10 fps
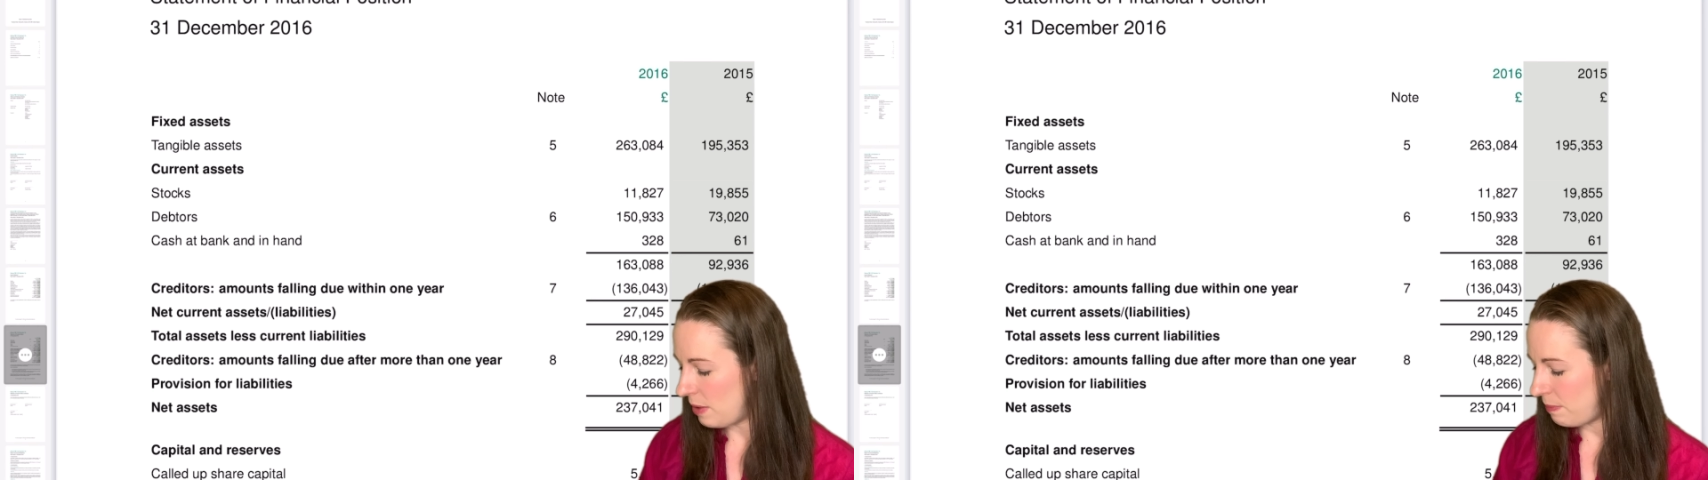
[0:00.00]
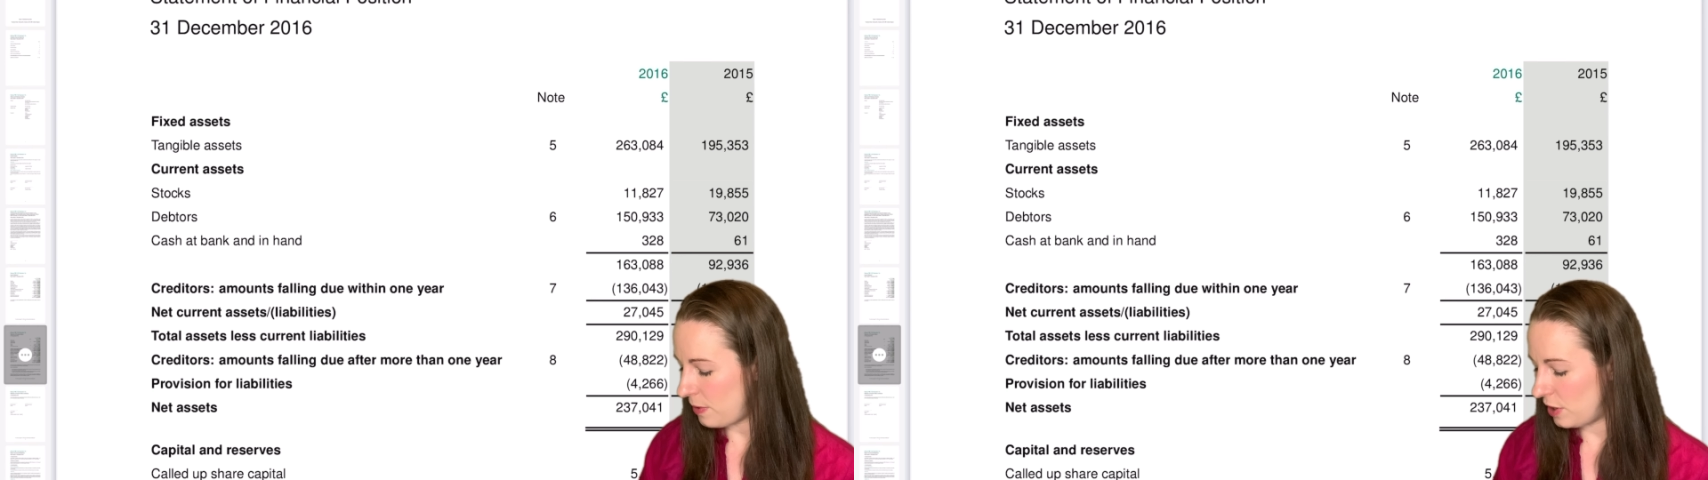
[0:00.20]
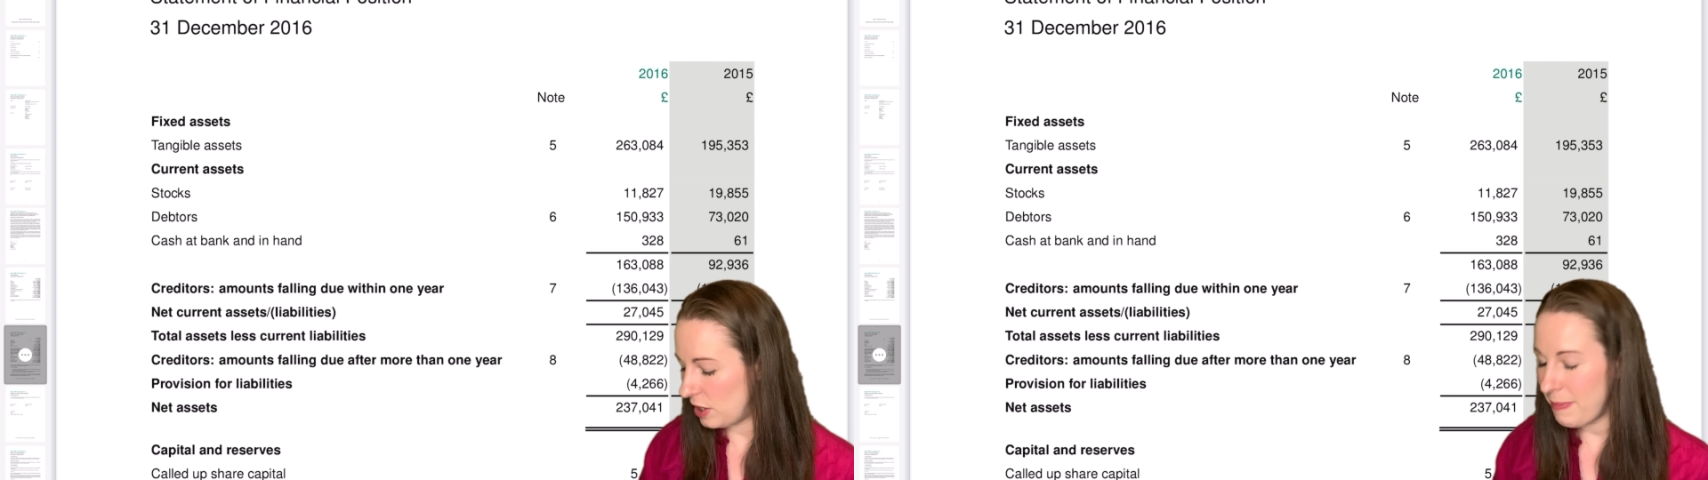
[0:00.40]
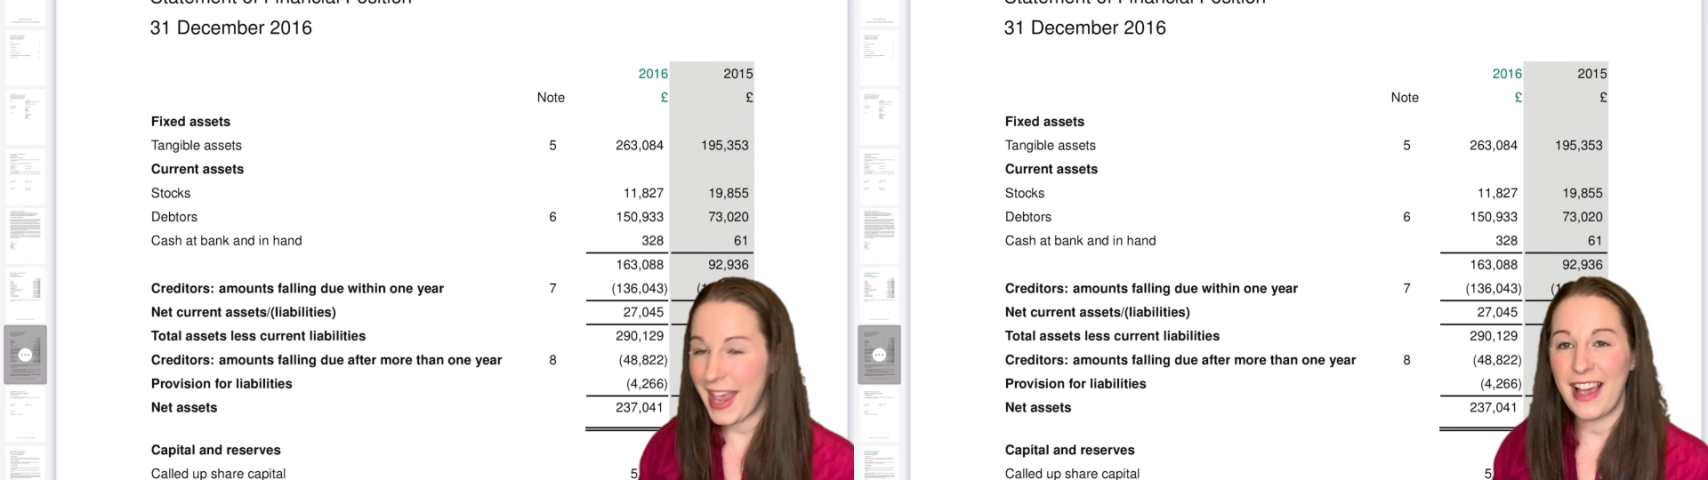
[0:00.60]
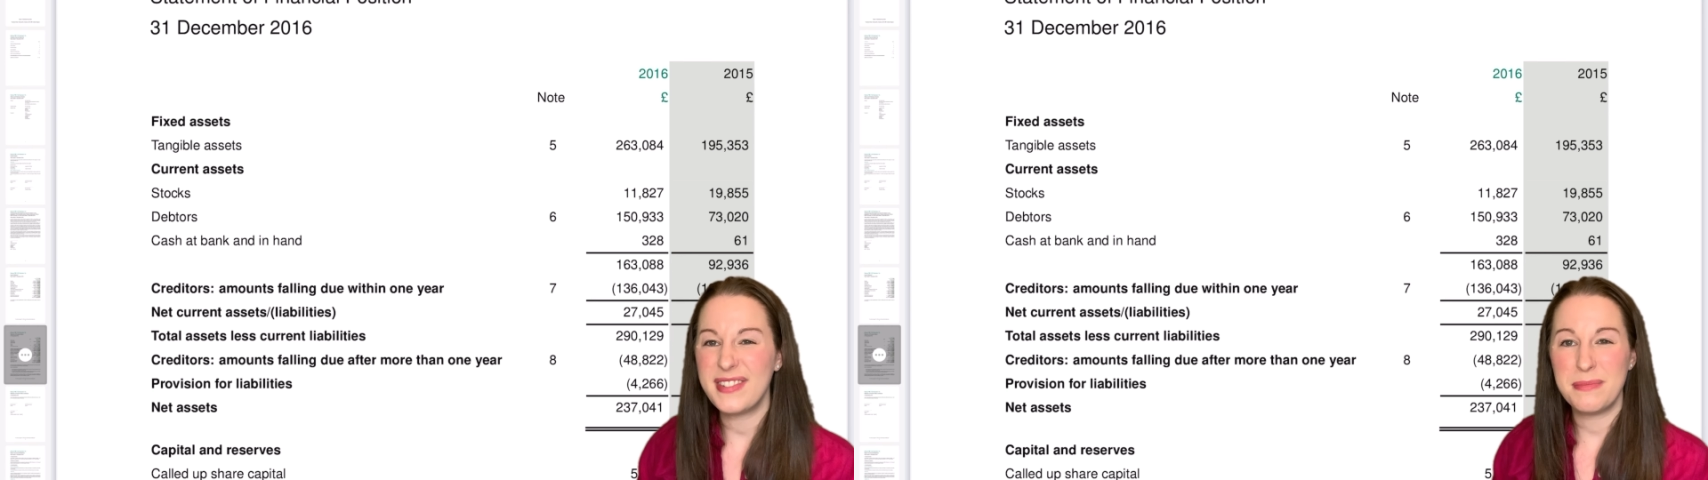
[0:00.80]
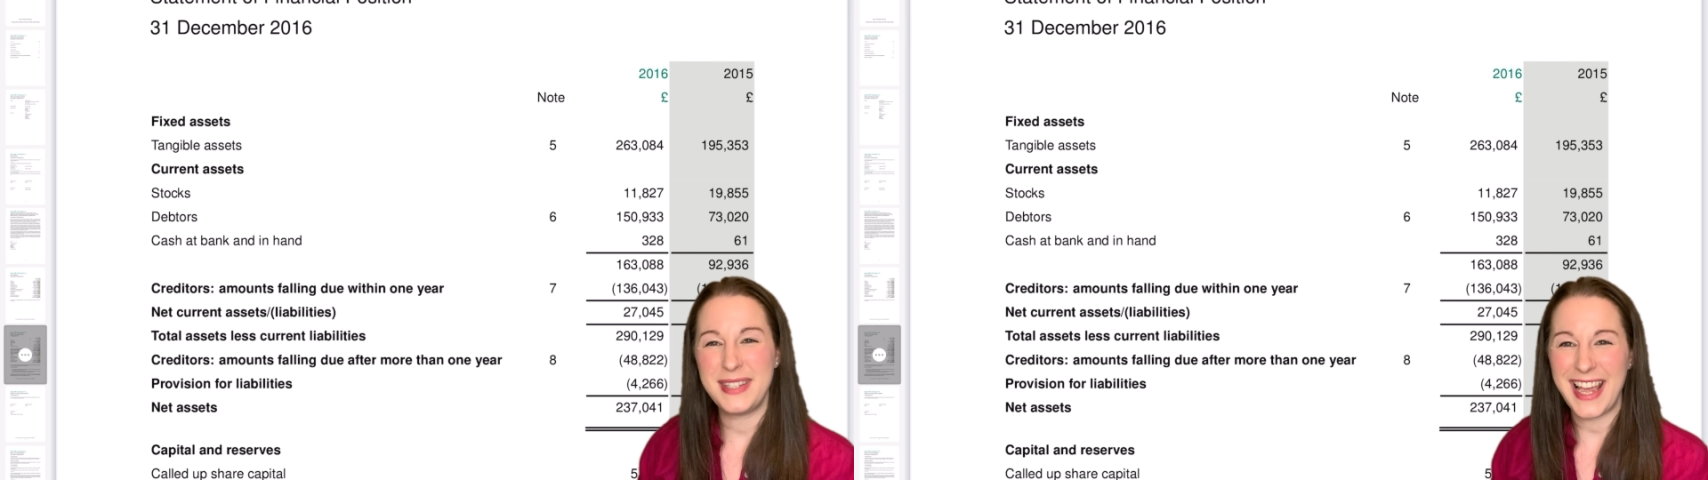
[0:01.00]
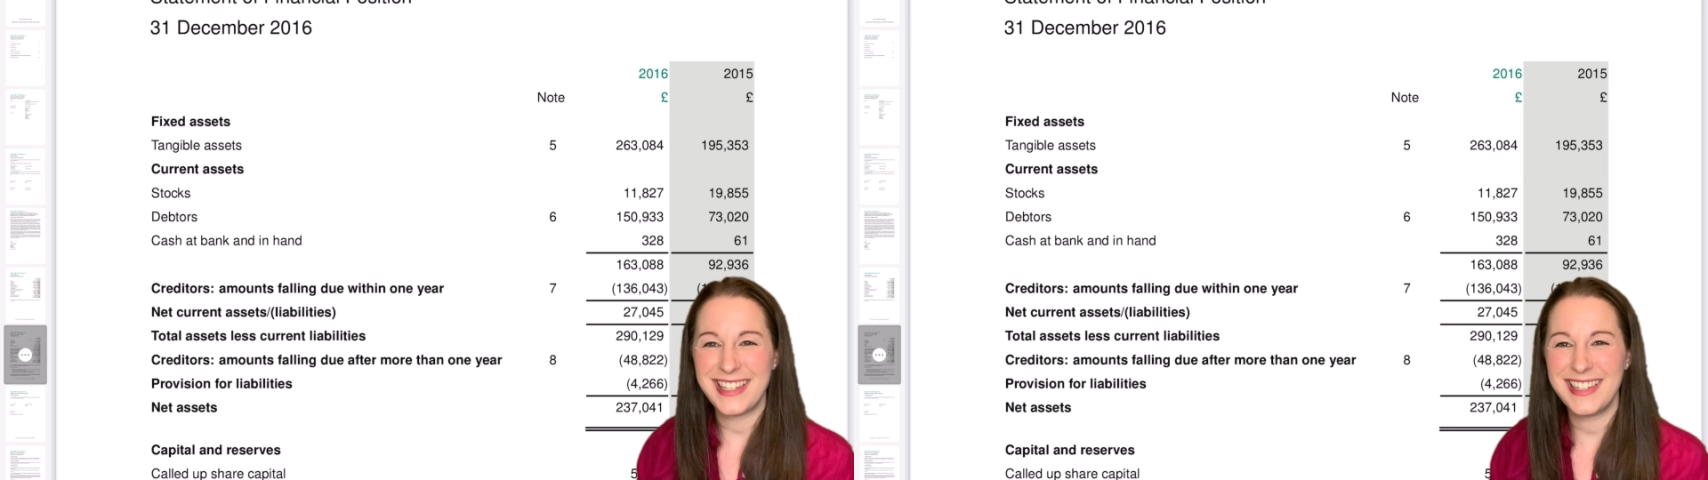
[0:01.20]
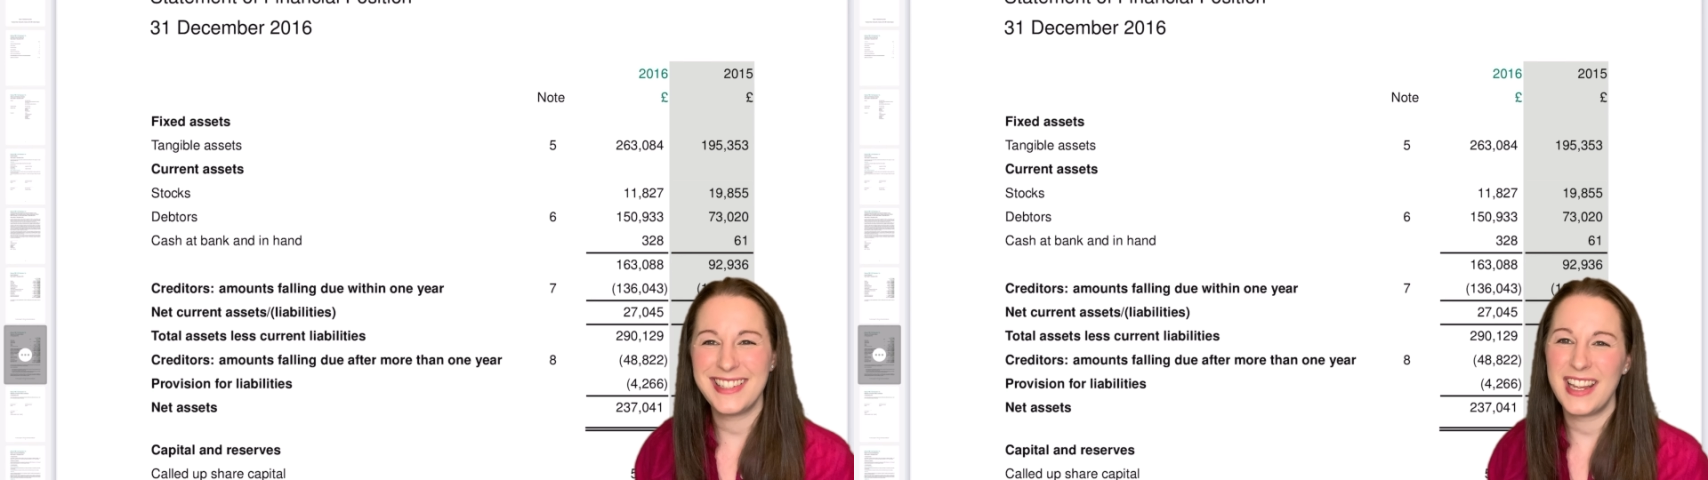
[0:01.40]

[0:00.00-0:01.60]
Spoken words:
but you may have some debtors